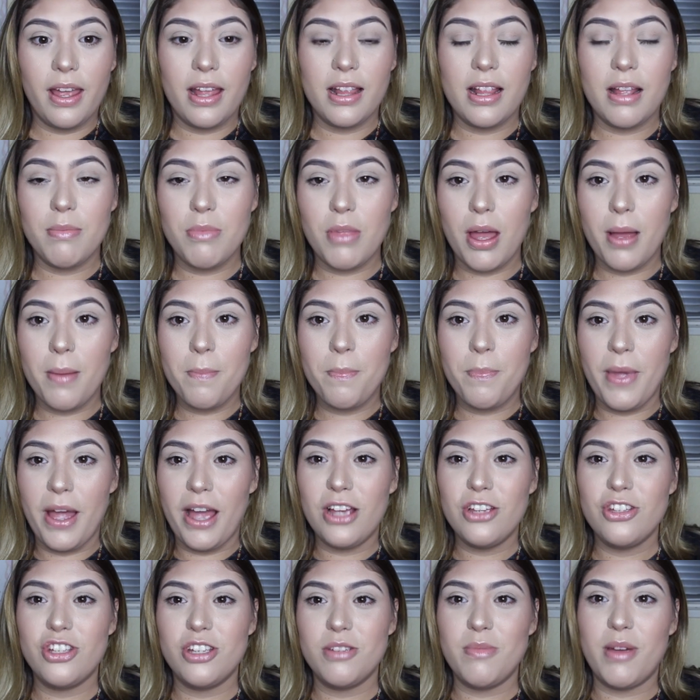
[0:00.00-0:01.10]
and I'm not
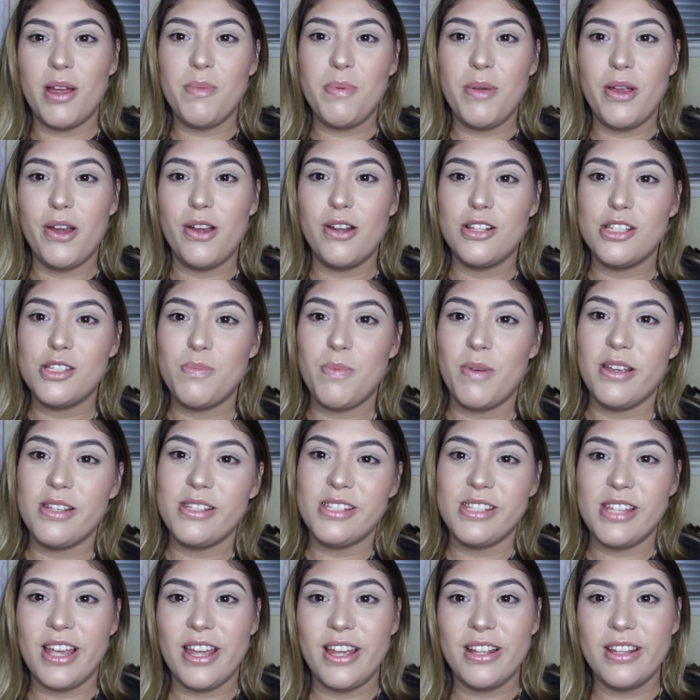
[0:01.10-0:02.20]
bashing my parents by
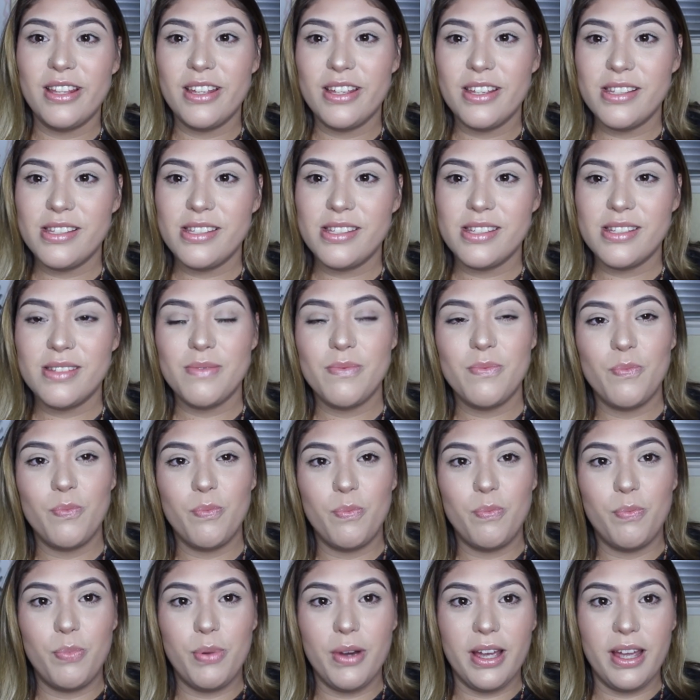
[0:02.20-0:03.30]
saying this,
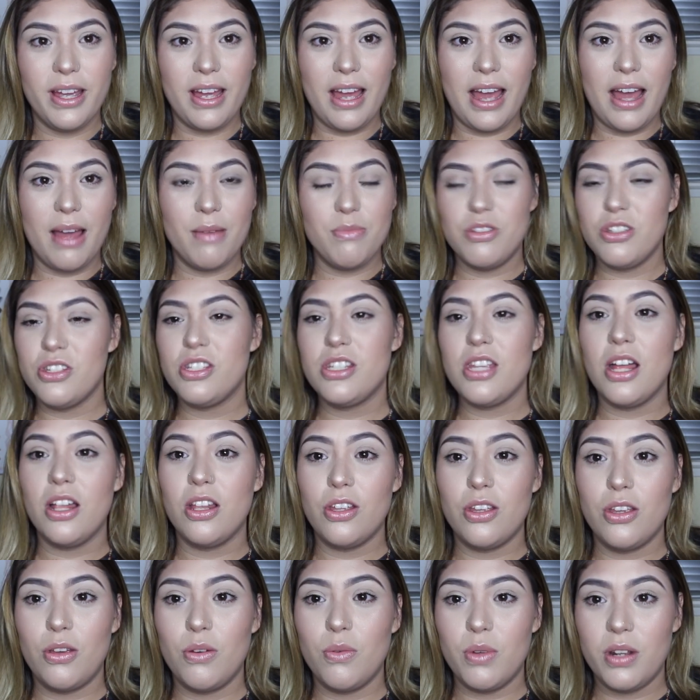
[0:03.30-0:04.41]
but I'm just
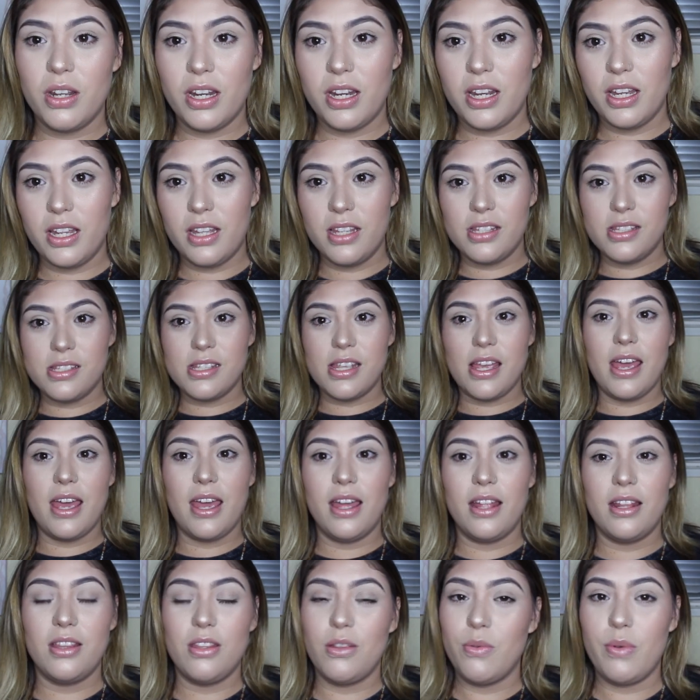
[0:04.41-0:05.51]
telling you what it is
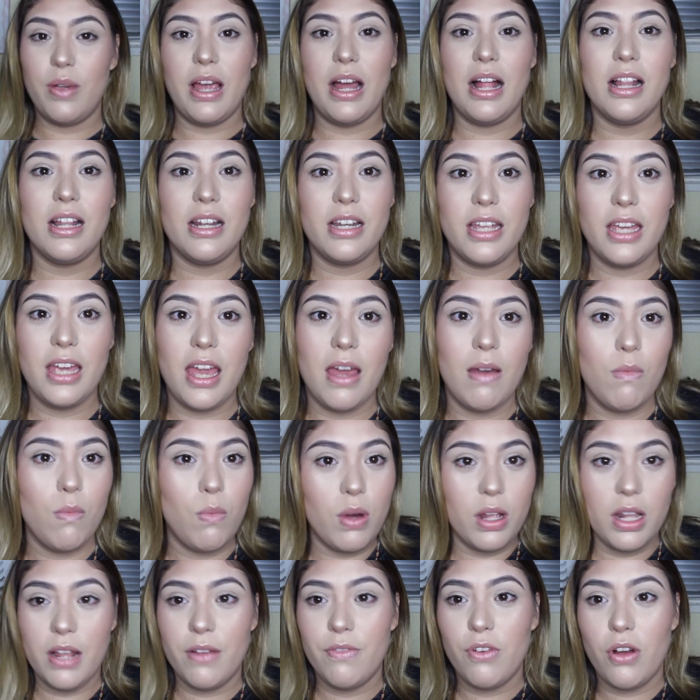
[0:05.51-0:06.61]
and the reality and
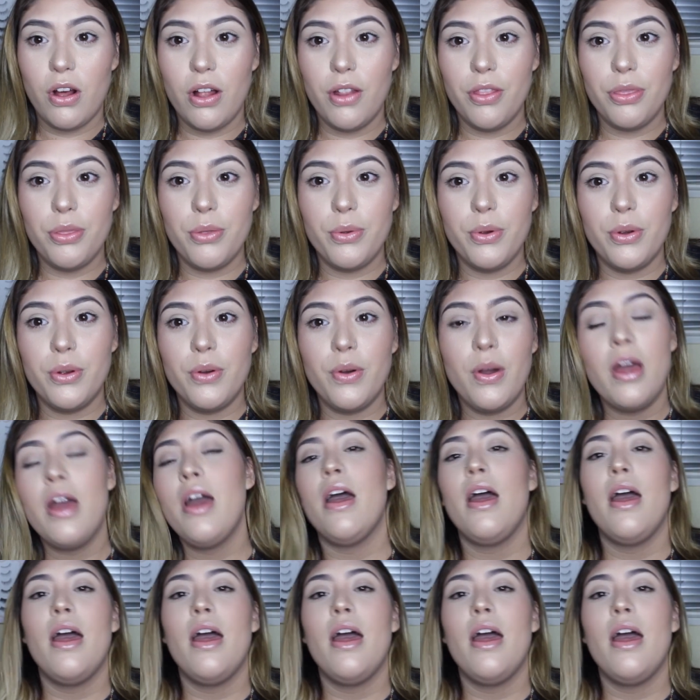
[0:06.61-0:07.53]
what I've gone through